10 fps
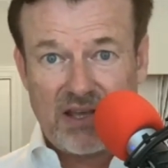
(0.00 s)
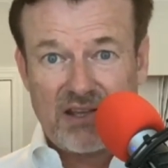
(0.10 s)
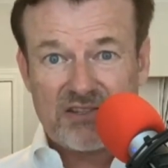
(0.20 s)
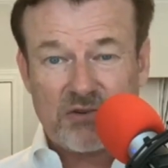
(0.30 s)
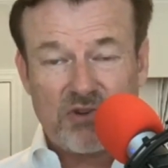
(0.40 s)

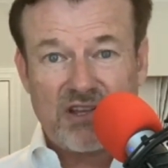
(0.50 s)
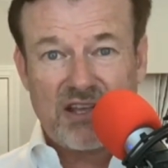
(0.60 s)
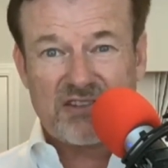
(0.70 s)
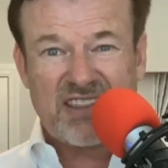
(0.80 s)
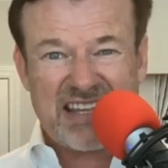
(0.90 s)
So,
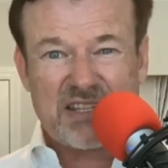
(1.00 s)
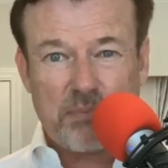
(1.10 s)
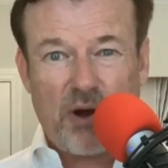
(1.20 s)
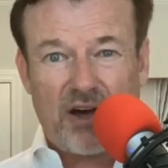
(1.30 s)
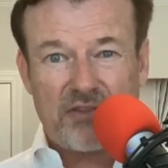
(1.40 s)
so that's the
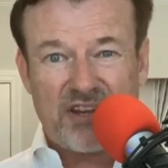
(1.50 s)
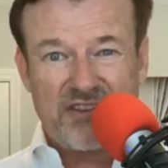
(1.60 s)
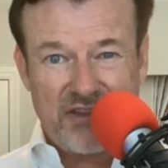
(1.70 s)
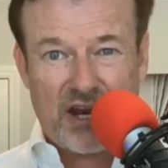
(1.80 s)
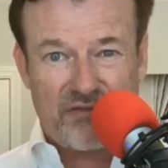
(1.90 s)
part that
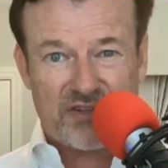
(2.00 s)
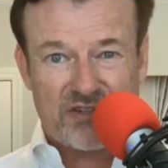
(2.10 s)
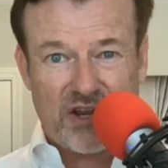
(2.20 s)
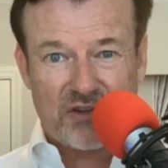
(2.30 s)
none of us know.